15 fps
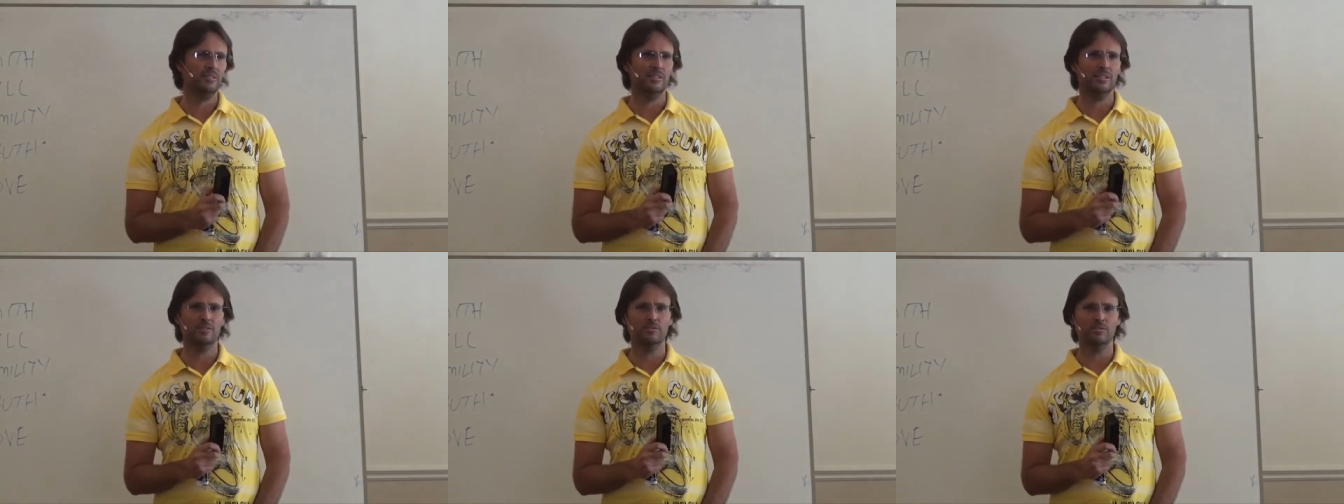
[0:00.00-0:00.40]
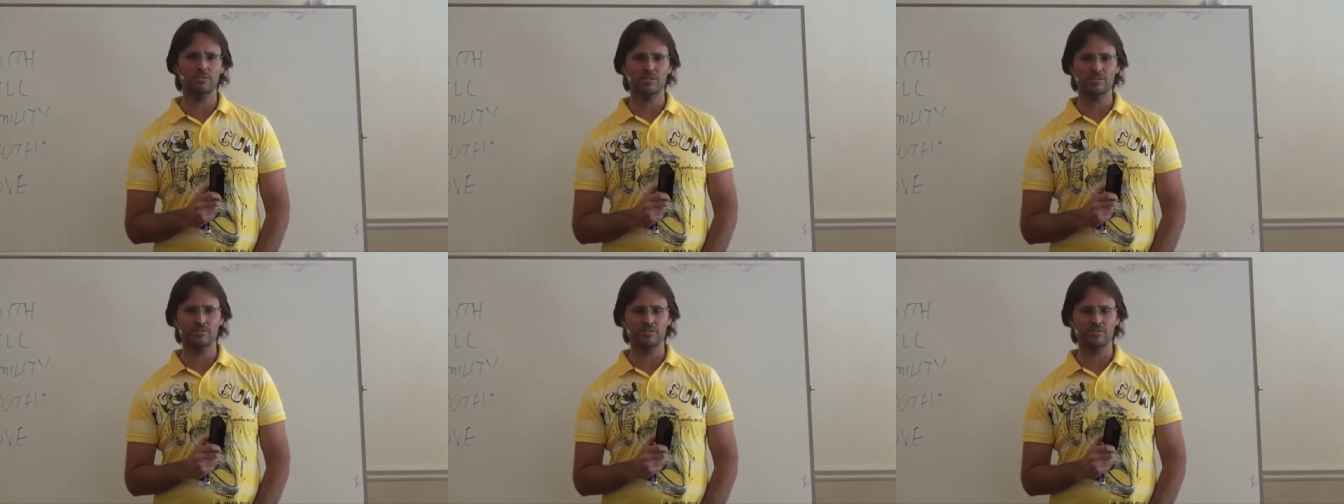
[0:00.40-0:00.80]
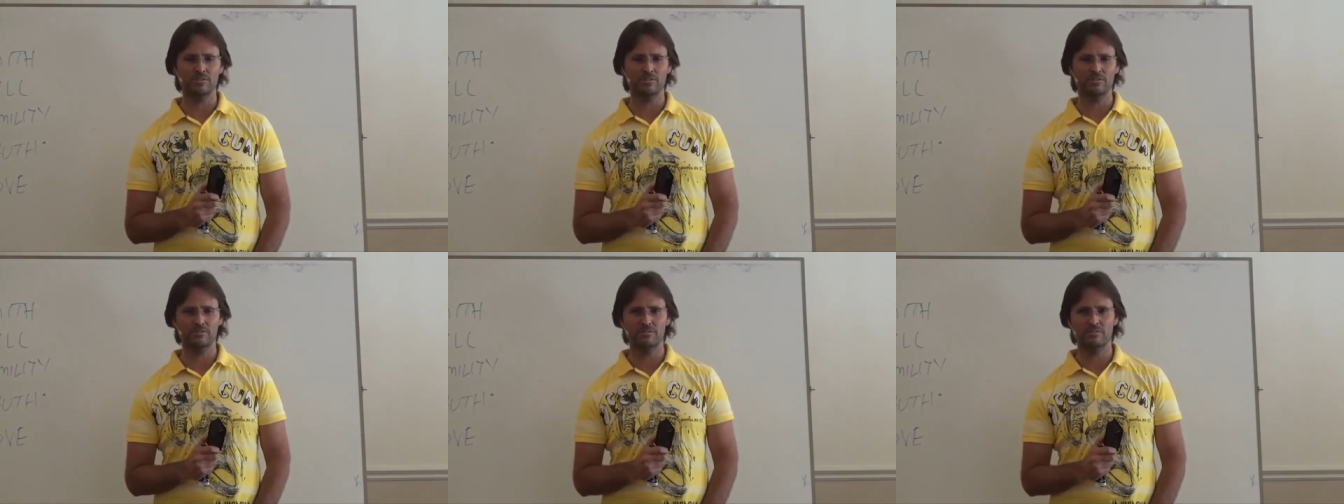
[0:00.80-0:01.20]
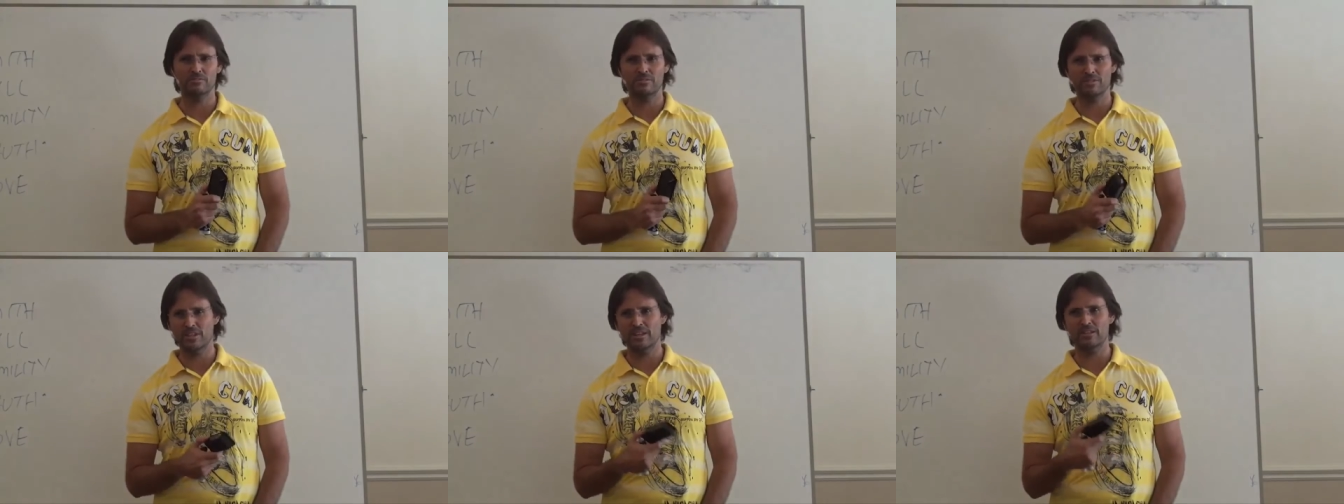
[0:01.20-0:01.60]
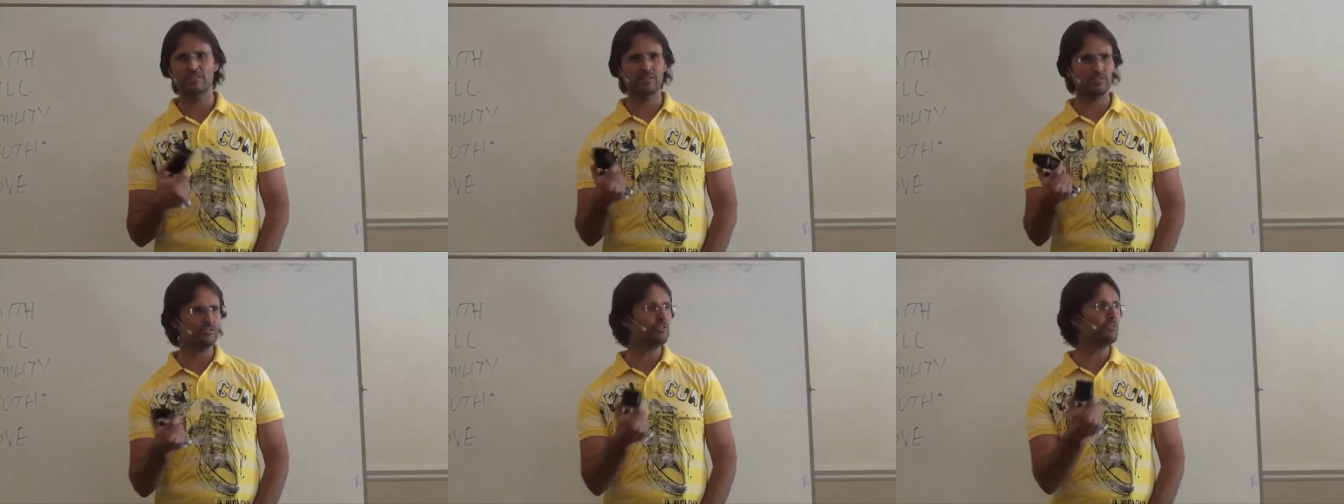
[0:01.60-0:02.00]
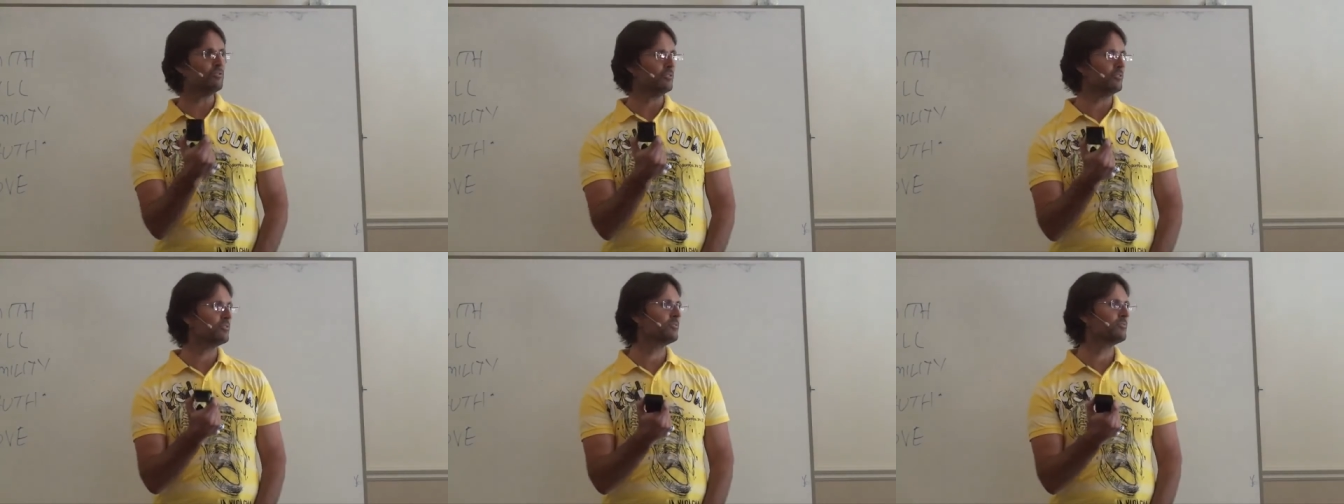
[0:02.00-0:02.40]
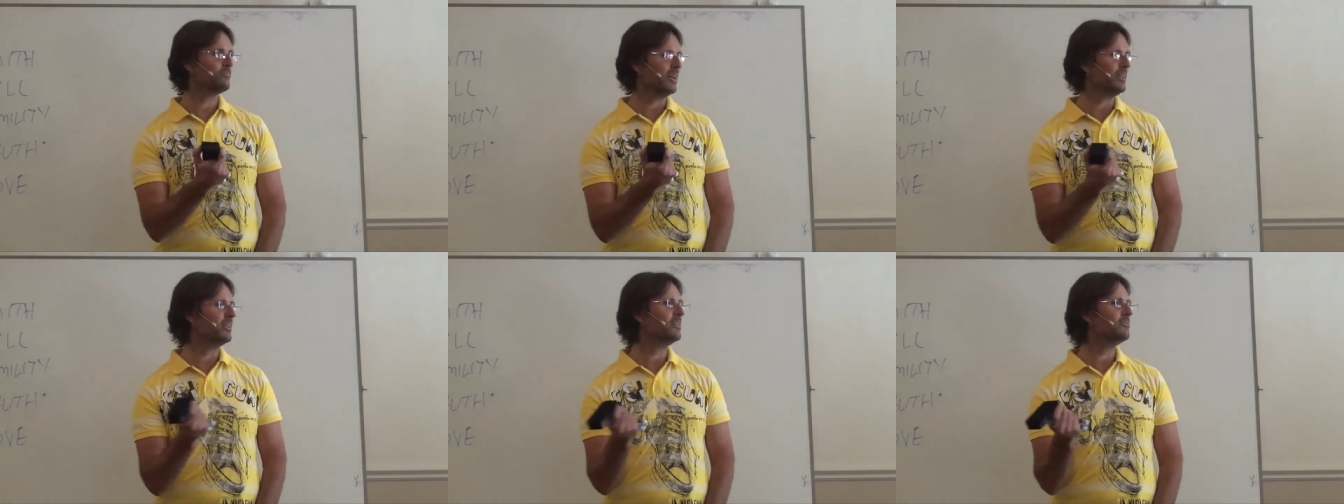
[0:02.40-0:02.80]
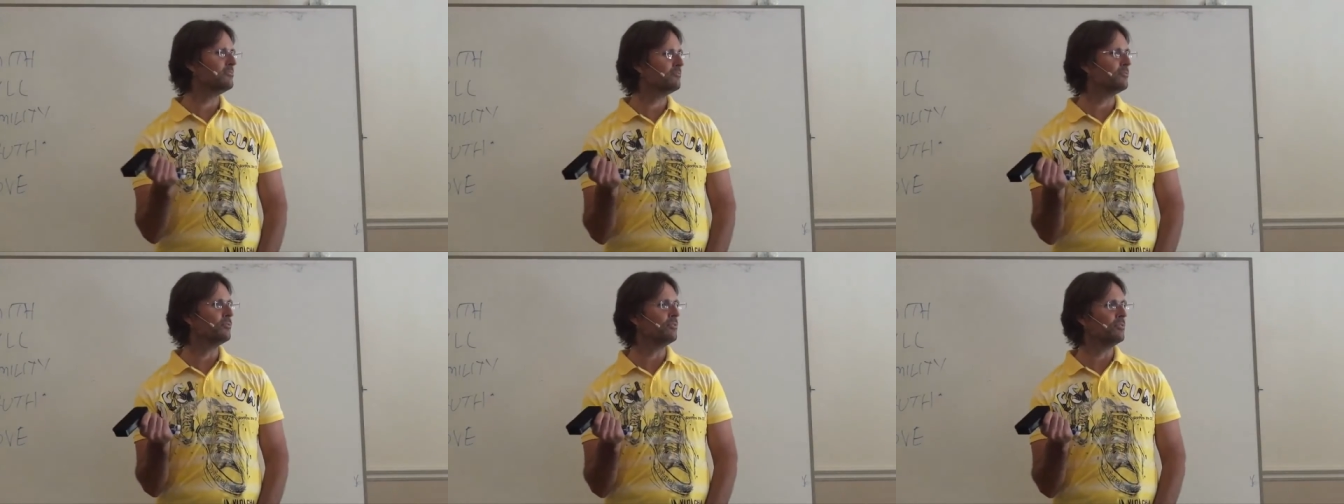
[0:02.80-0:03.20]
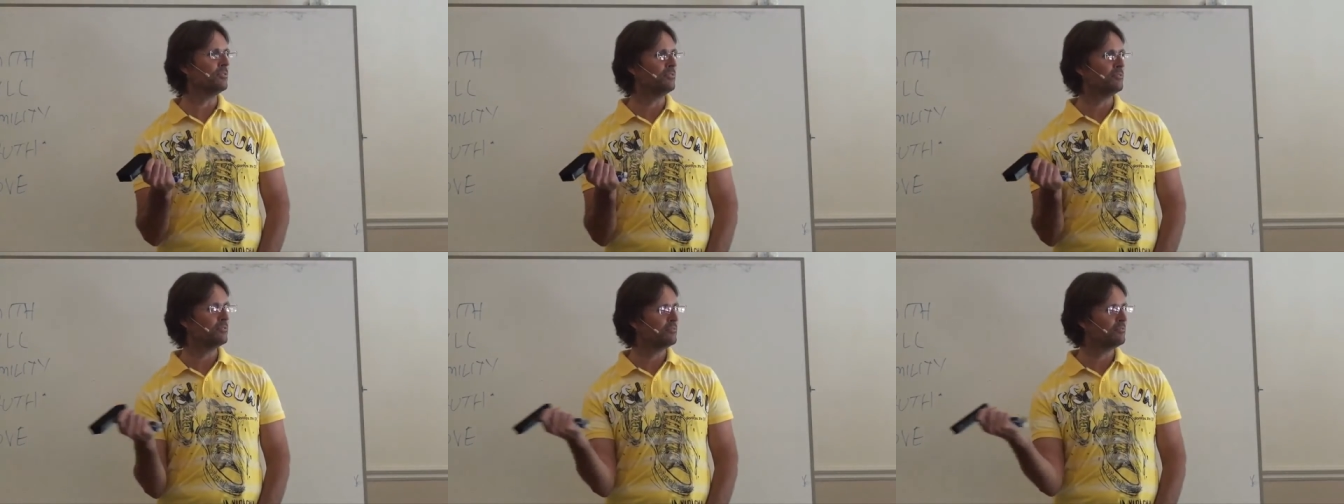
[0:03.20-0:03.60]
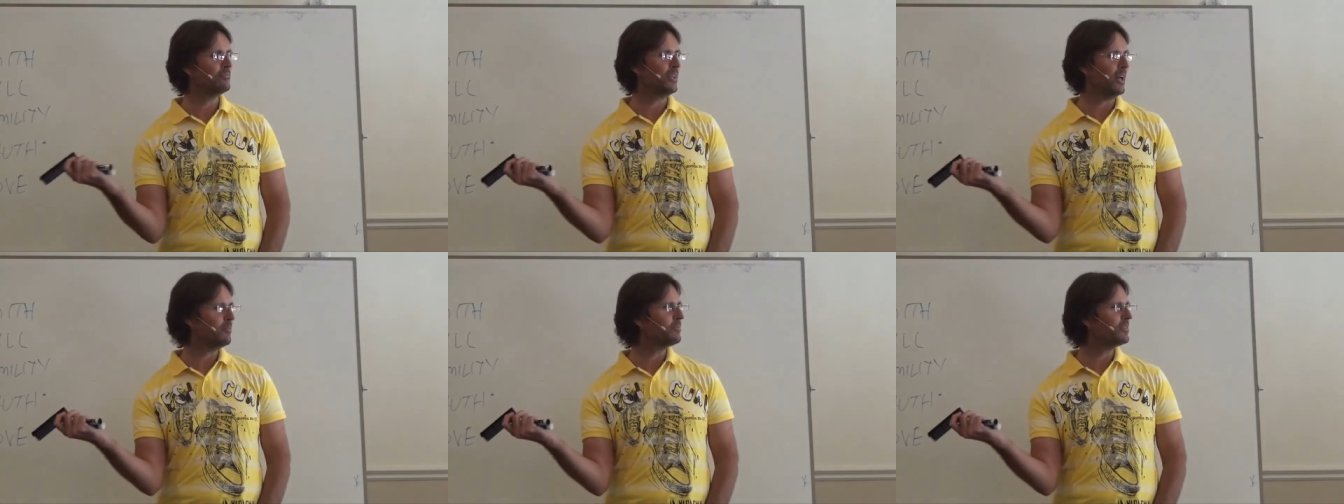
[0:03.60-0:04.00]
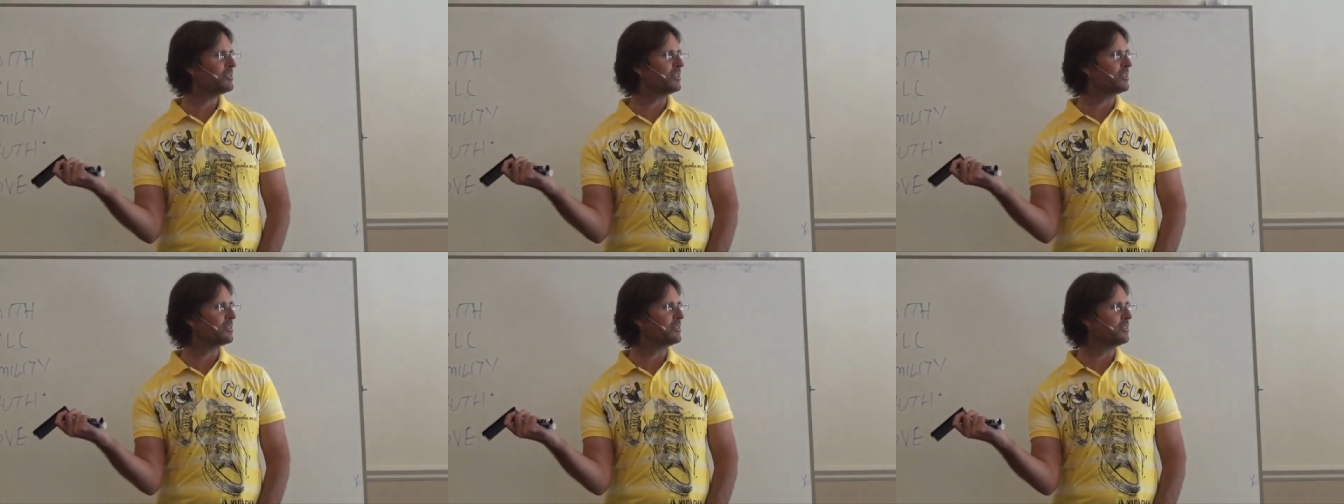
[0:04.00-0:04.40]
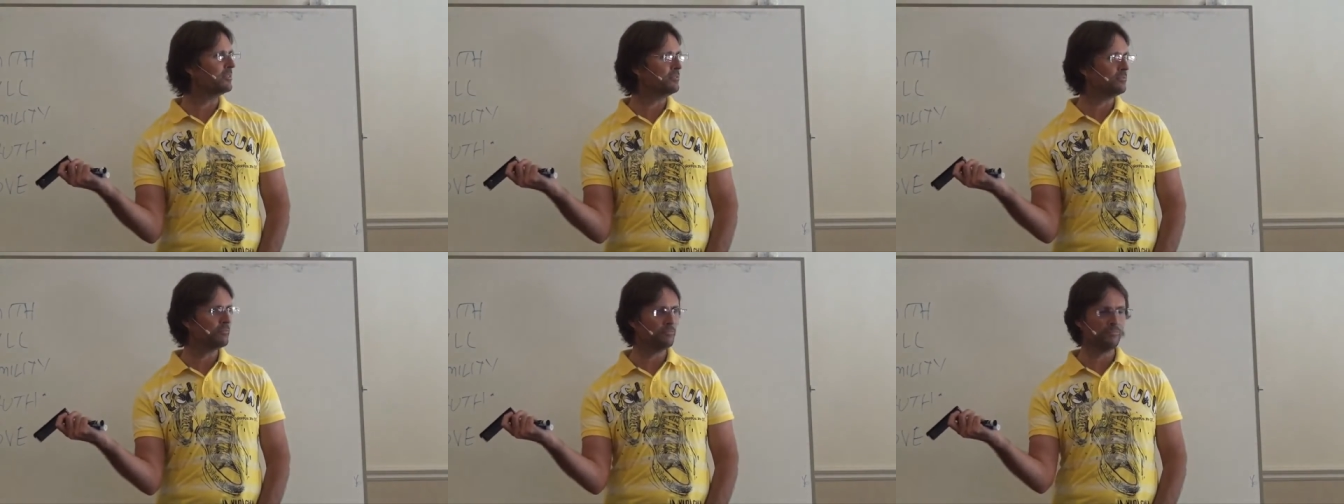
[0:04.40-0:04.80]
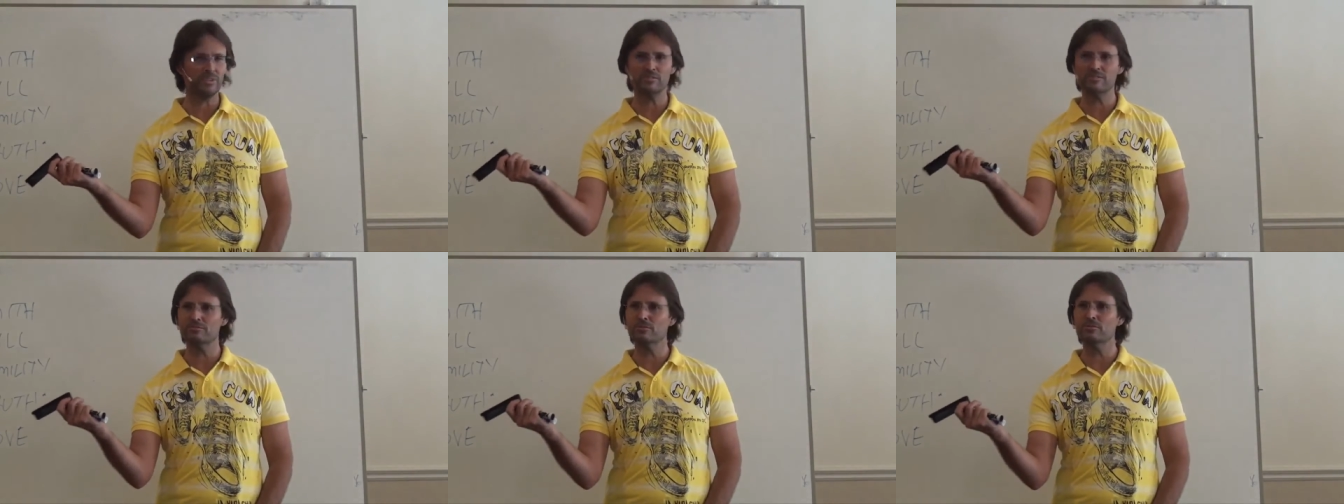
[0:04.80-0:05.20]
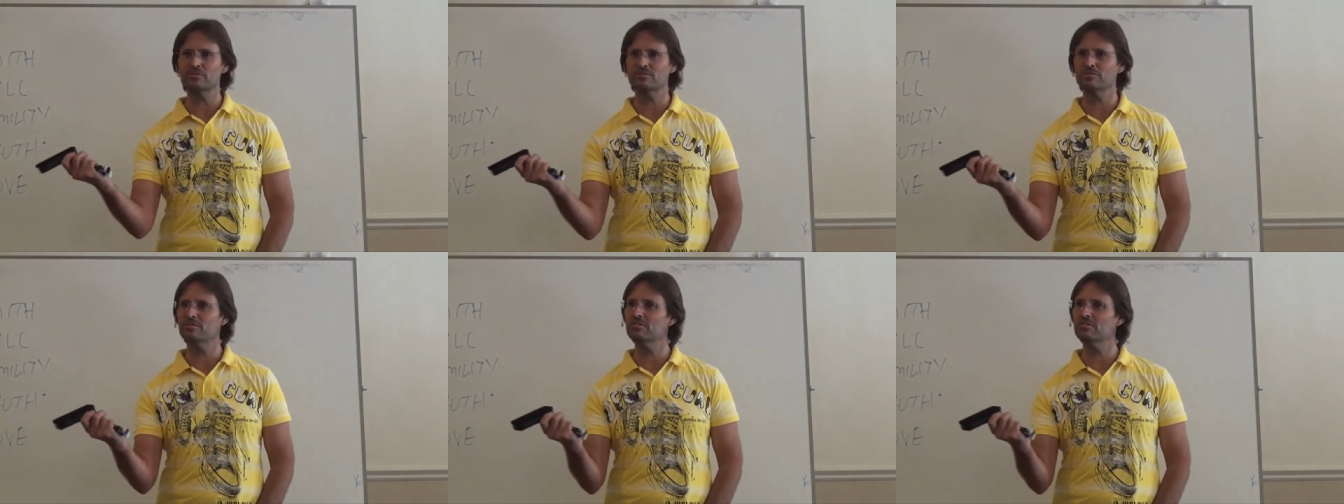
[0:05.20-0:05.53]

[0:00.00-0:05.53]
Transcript: in order to get the insurance money for that particular piece of goods,